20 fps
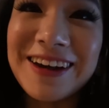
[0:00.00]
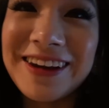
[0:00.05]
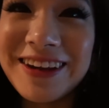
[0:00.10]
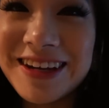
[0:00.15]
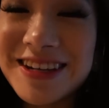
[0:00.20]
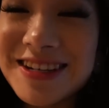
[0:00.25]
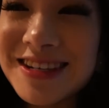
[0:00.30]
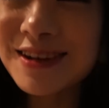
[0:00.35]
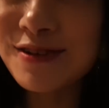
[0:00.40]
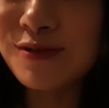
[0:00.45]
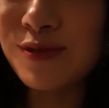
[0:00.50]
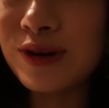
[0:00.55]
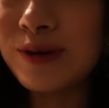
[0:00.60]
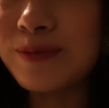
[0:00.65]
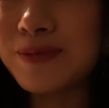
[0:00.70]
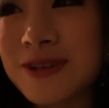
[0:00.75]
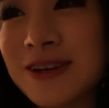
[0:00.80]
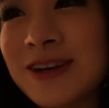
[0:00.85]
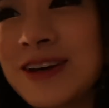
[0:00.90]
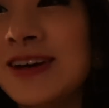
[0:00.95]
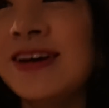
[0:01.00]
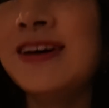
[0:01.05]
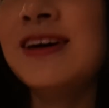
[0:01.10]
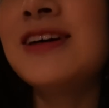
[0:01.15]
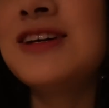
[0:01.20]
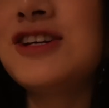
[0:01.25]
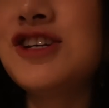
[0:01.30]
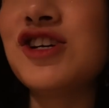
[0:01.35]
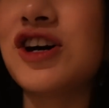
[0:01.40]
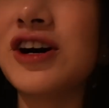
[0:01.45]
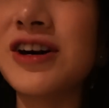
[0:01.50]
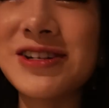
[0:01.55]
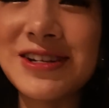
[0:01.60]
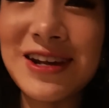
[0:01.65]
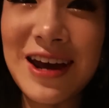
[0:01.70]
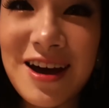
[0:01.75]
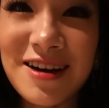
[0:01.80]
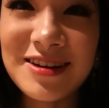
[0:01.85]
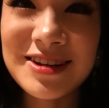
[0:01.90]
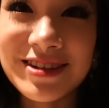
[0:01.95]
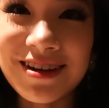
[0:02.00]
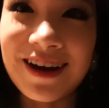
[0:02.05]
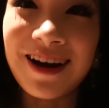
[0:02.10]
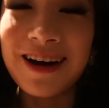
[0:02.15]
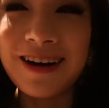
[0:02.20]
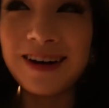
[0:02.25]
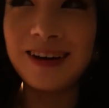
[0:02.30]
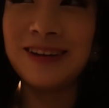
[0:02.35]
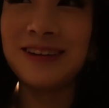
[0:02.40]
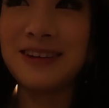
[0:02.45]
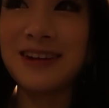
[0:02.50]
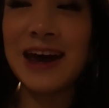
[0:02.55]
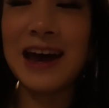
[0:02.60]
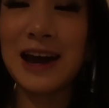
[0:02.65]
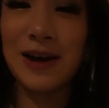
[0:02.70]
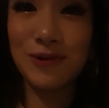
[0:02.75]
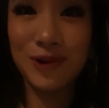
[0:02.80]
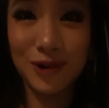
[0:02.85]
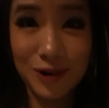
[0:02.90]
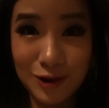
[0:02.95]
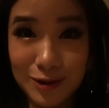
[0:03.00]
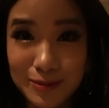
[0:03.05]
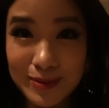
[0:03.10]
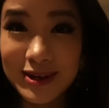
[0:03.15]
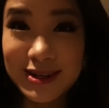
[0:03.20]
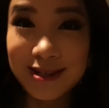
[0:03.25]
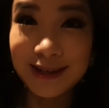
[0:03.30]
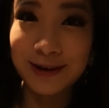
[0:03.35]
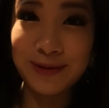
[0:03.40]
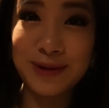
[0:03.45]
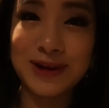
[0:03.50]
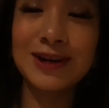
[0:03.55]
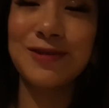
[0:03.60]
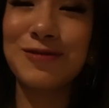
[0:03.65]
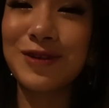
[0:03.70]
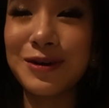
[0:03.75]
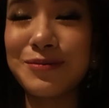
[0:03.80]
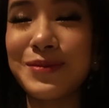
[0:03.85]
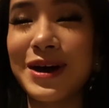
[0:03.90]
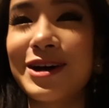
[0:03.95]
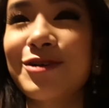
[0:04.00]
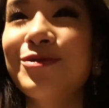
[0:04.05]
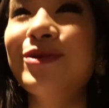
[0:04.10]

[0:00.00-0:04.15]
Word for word: At least it ripped just outside our room so we can run back